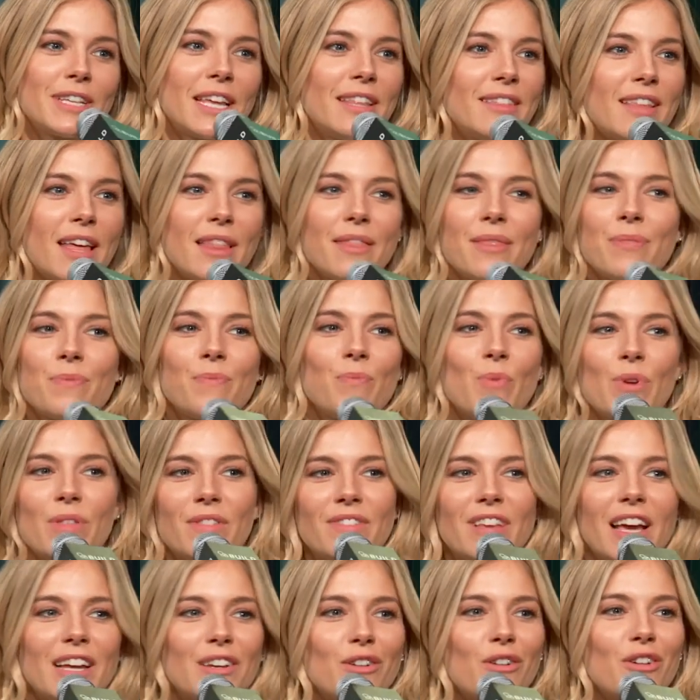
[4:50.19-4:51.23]
And then
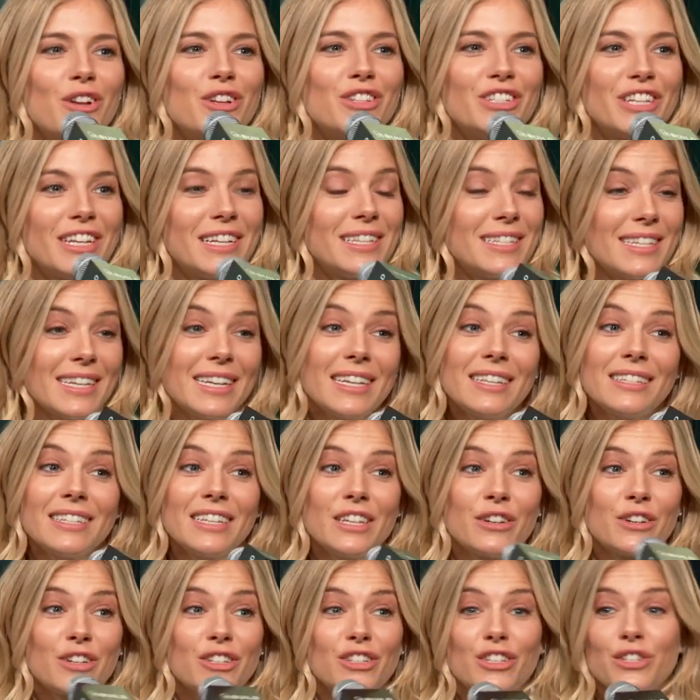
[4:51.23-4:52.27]
with technology, it's easy.
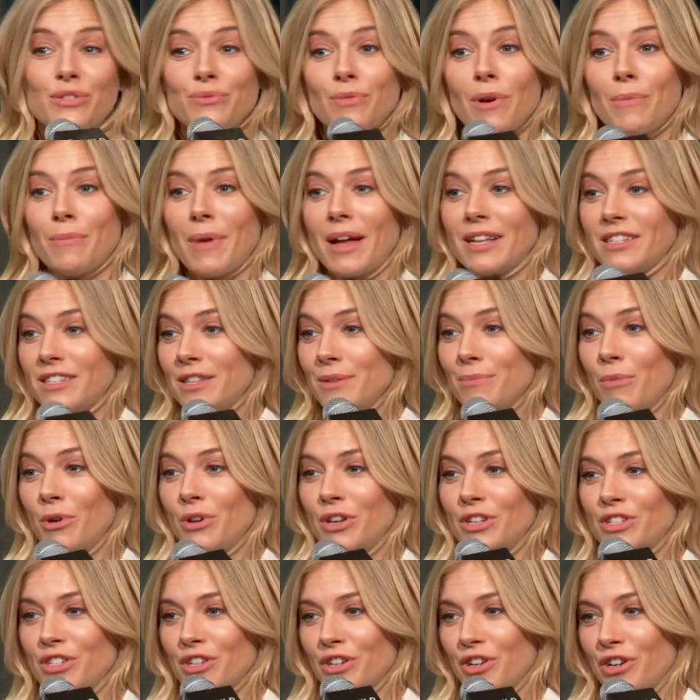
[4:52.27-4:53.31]
You can just run back to the
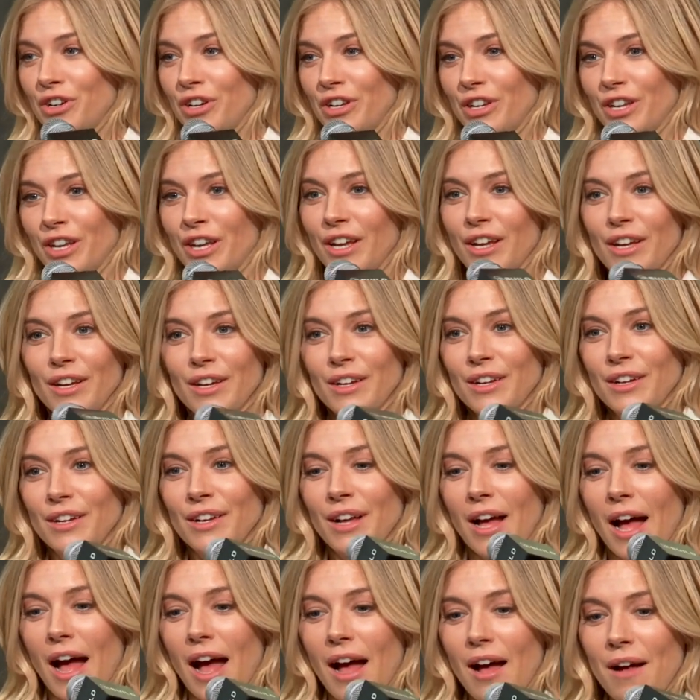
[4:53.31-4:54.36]
monitor
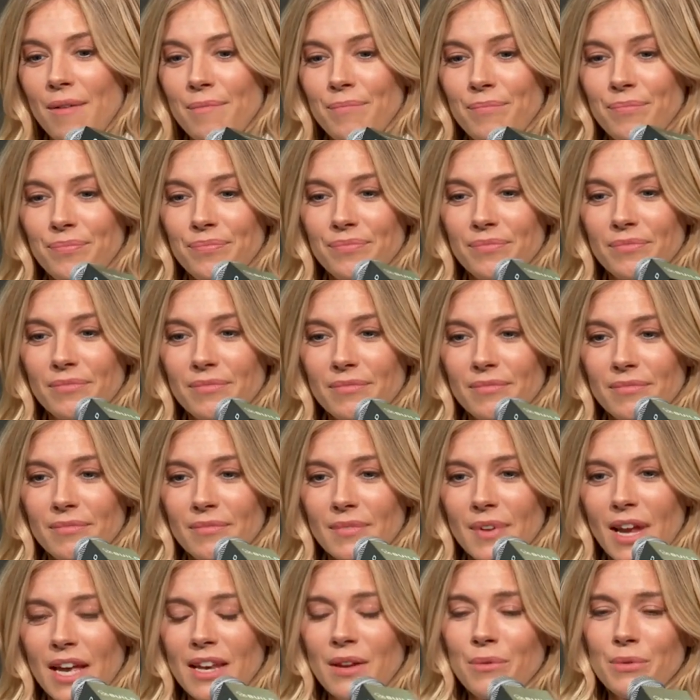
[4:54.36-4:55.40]
and
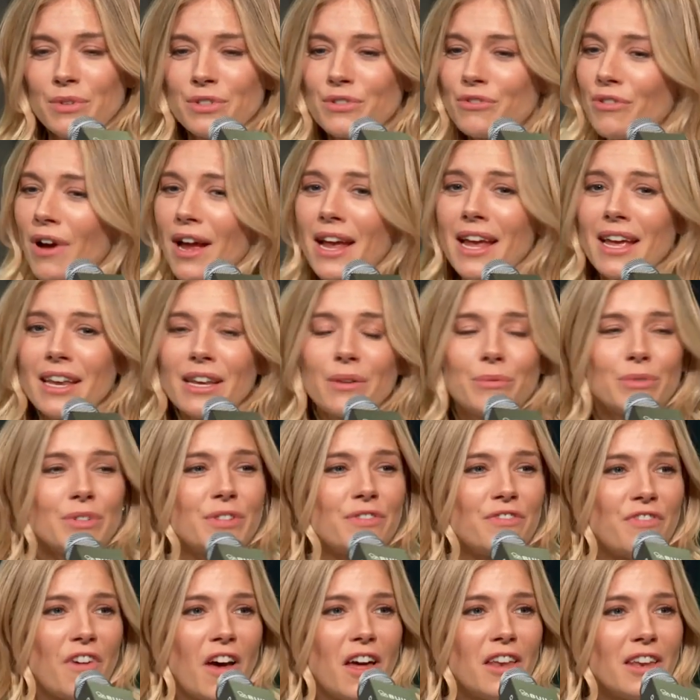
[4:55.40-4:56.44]
it was great and it
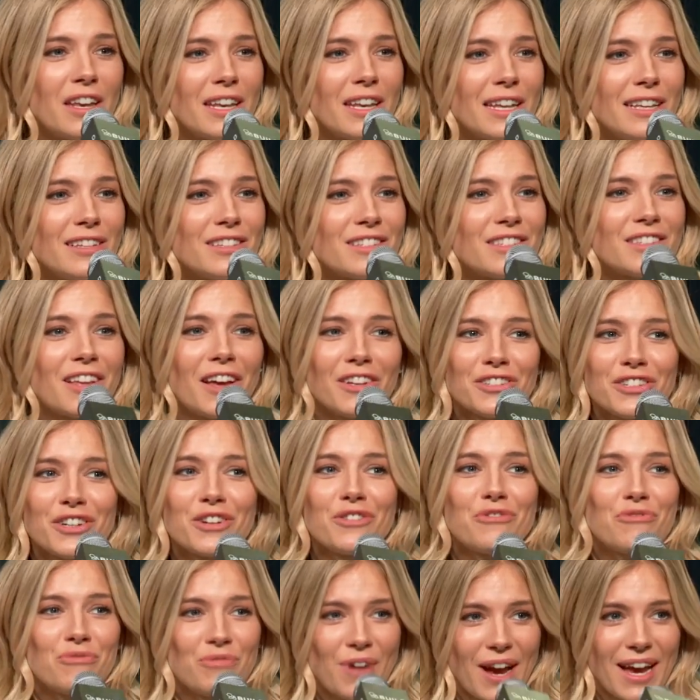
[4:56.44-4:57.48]
was fun. And he's such a
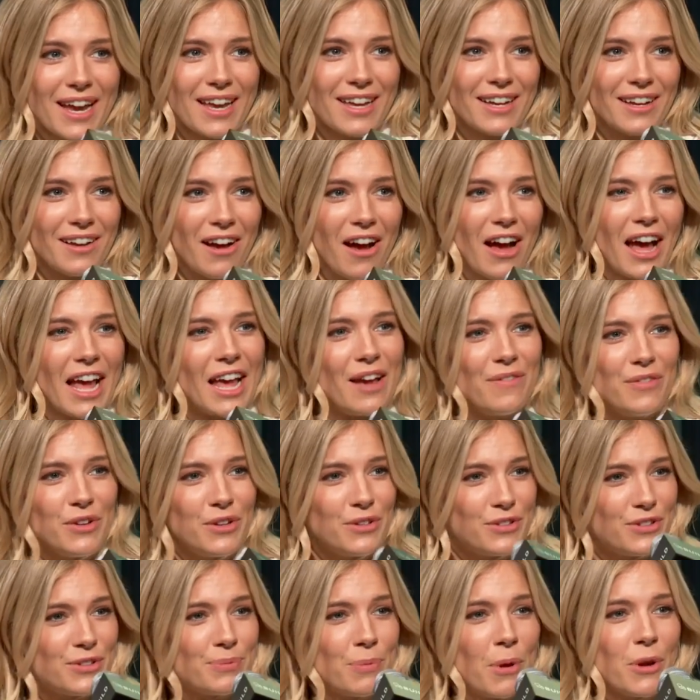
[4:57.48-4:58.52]
great guy. Have
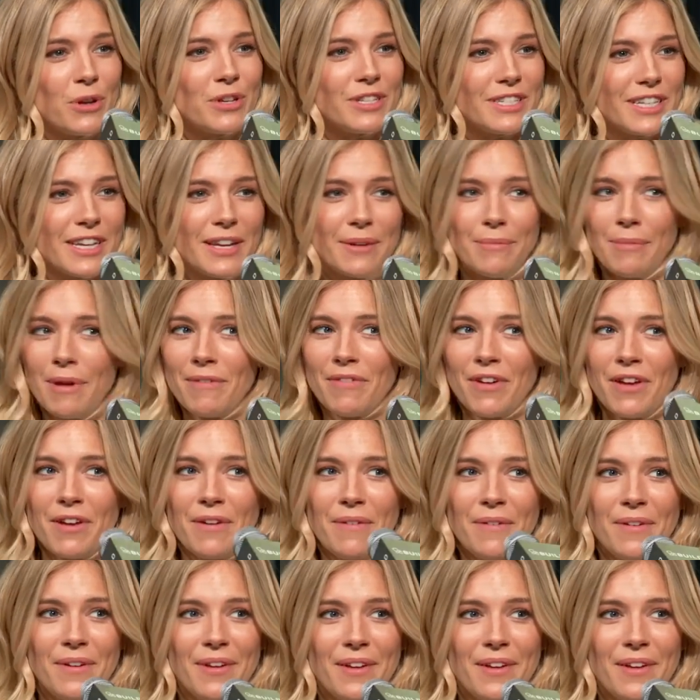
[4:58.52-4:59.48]
you spoken to him ever?